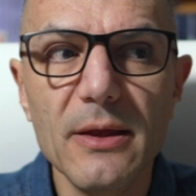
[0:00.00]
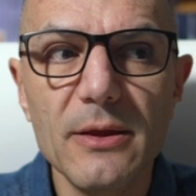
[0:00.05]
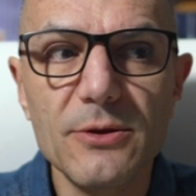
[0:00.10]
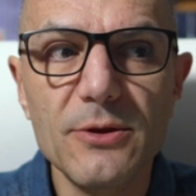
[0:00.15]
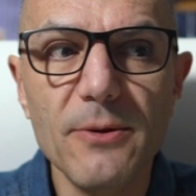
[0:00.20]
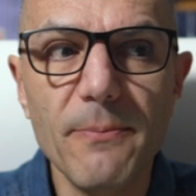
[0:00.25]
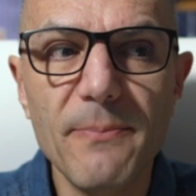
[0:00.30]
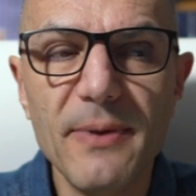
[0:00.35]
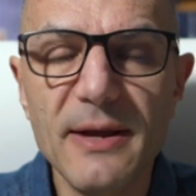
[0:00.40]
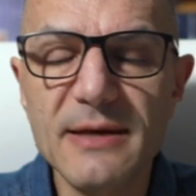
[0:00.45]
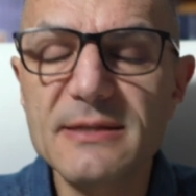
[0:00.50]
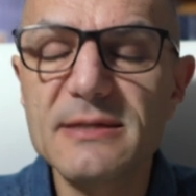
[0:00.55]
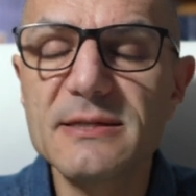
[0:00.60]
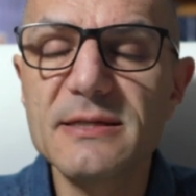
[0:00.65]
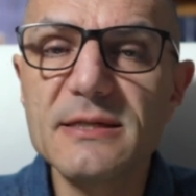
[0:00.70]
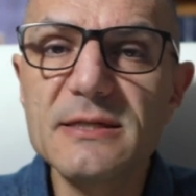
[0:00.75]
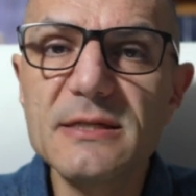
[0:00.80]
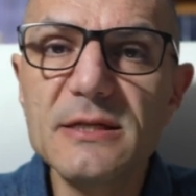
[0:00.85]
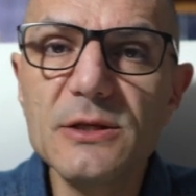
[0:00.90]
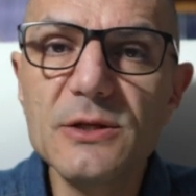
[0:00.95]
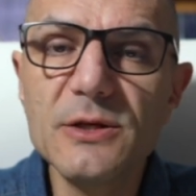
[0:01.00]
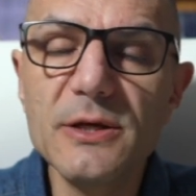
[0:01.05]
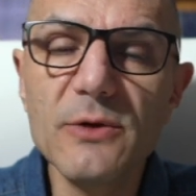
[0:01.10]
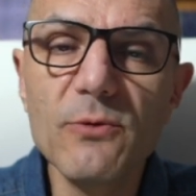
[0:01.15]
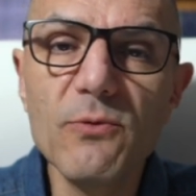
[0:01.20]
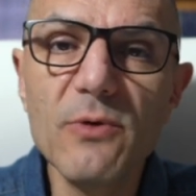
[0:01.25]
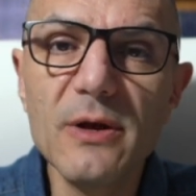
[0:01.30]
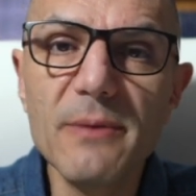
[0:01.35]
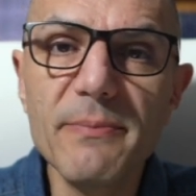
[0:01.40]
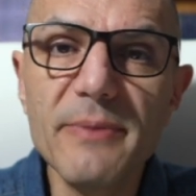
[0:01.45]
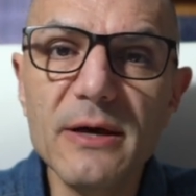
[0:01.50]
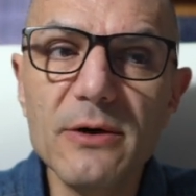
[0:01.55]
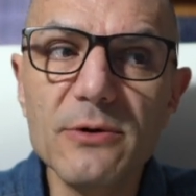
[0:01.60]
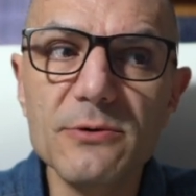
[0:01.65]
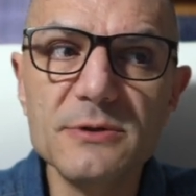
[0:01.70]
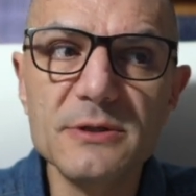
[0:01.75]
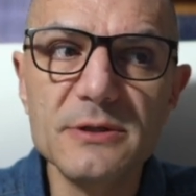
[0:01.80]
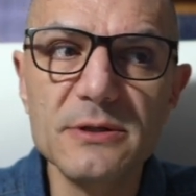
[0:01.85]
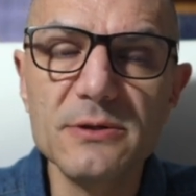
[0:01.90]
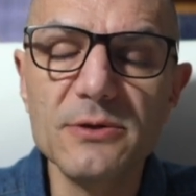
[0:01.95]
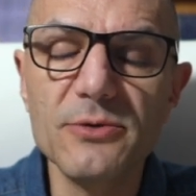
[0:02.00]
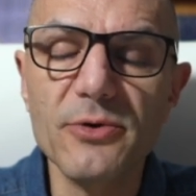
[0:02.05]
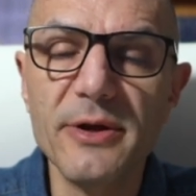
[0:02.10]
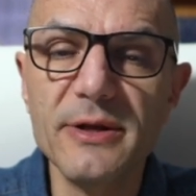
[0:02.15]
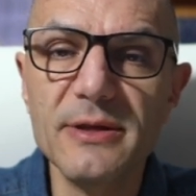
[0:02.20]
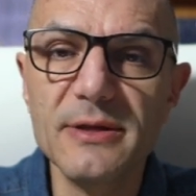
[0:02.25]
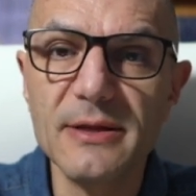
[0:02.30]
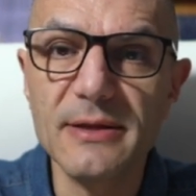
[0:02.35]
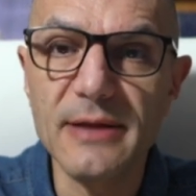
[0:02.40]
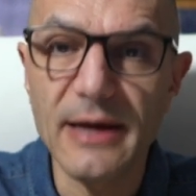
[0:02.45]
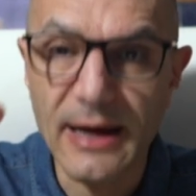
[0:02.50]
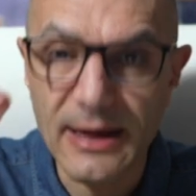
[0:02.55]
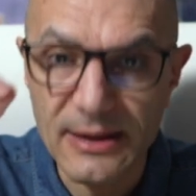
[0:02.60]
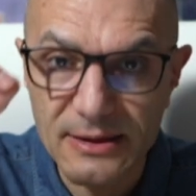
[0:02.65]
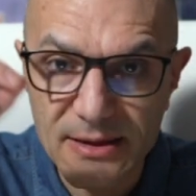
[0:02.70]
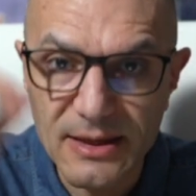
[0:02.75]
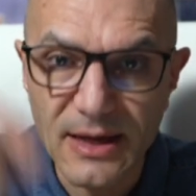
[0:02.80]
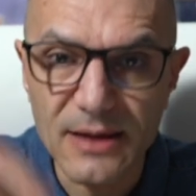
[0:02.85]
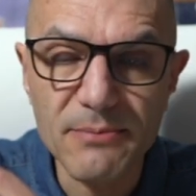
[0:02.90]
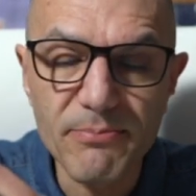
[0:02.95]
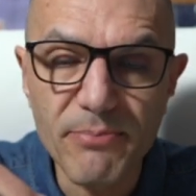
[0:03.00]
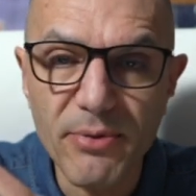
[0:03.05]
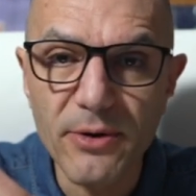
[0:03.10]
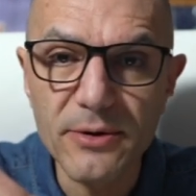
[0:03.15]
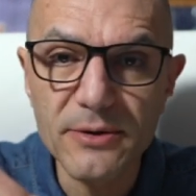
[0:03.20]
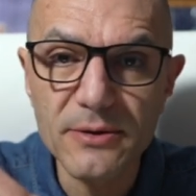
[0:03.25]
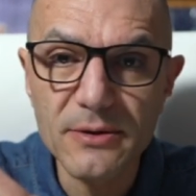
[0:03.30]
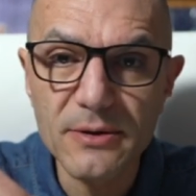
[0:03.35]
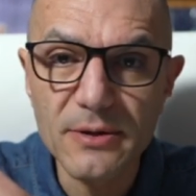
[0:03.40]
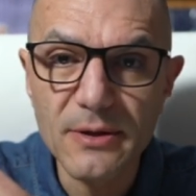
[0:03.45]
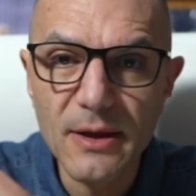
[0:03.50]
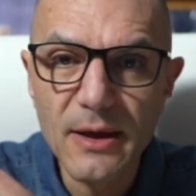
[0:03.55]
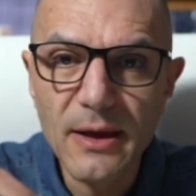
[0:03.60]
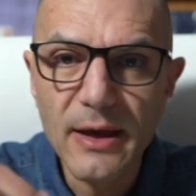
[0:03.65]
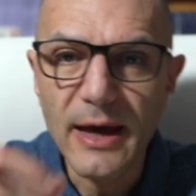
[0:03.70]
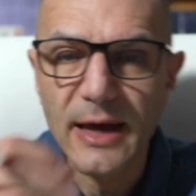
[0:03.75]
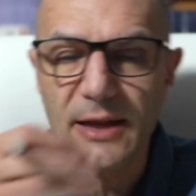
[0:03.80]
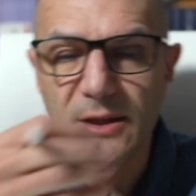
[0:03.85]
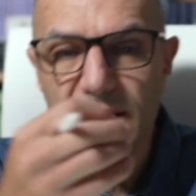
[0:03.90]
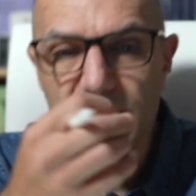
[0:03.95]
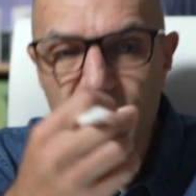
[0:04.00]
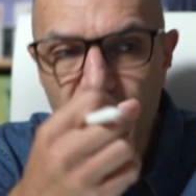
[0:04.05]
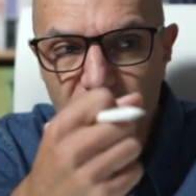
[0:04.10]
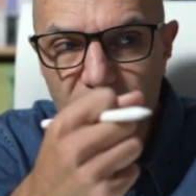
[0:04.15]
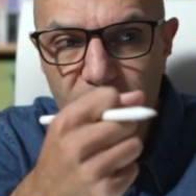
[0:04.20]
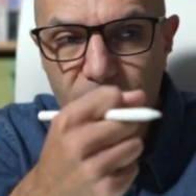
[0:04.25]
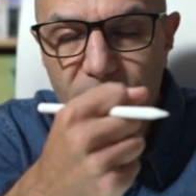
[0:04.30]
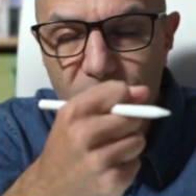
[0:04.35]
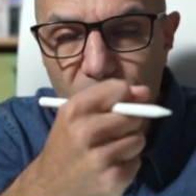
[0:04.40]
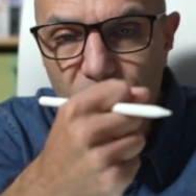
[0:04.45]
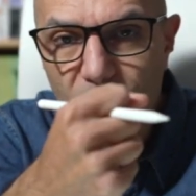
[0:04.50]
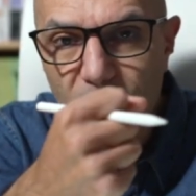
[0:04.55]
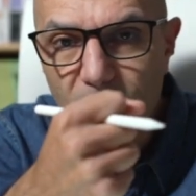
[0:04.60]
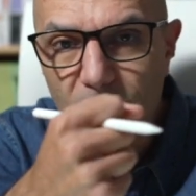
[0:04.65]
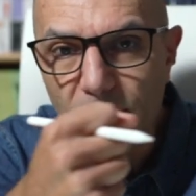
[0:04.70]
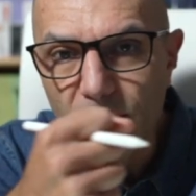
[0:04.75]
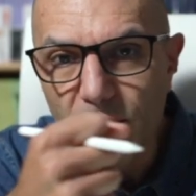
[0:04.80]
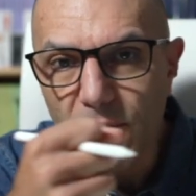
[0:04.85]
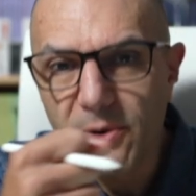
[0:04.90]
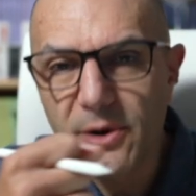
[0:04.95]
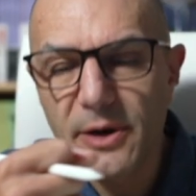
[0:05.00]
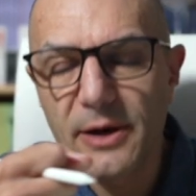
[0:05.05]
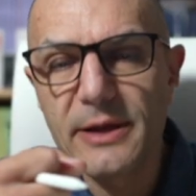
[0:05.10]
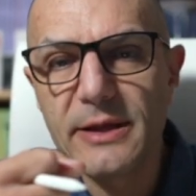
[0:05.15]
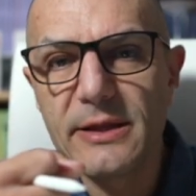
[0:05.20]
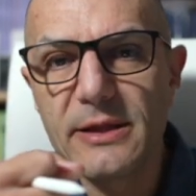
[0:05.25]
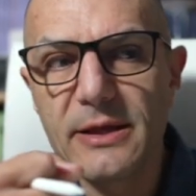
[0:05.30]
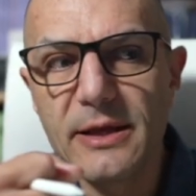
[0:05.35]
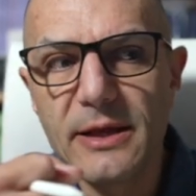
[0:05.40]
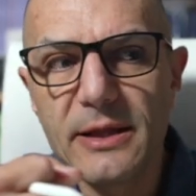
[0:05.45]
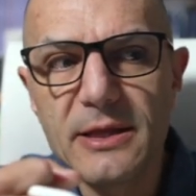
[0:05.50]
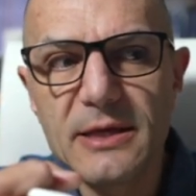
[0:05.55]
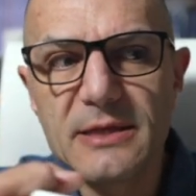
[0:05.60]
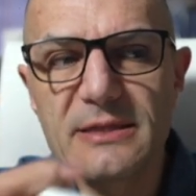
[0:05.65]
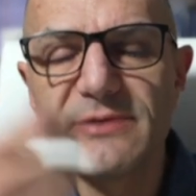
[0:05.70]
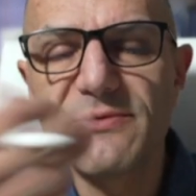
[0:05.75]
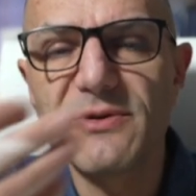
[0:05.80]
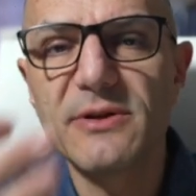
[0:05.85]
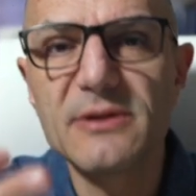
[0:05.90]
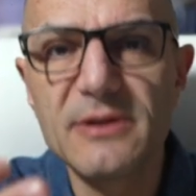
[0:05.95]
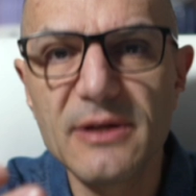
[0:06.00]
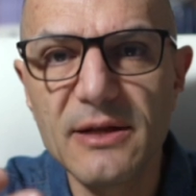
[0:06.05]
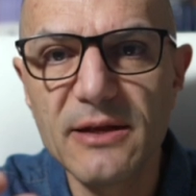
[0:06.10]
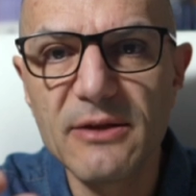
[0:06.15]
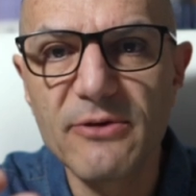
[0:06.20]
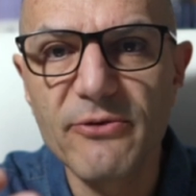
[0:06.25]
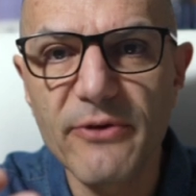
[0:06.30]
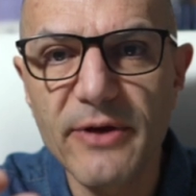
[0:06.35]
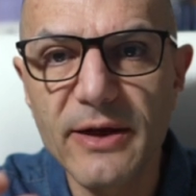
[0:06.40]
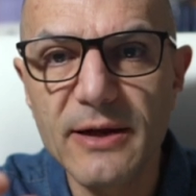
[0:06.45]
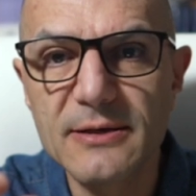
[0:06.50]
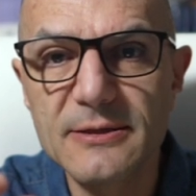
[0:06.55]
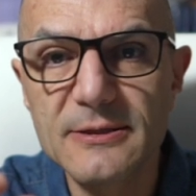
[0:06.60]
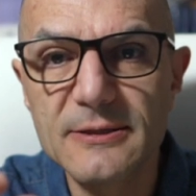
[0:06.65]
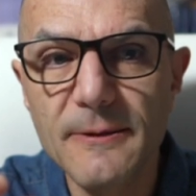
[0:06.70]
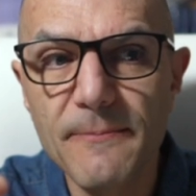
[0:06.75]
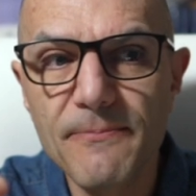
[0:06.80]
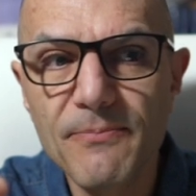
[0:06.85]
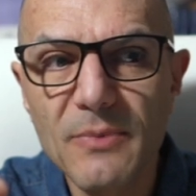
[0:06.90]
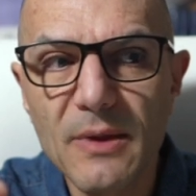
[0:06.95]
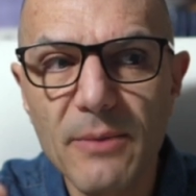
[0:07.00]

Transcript: the plasticity will be concentrated at that point, and it will pull locally the adhesive until it fails.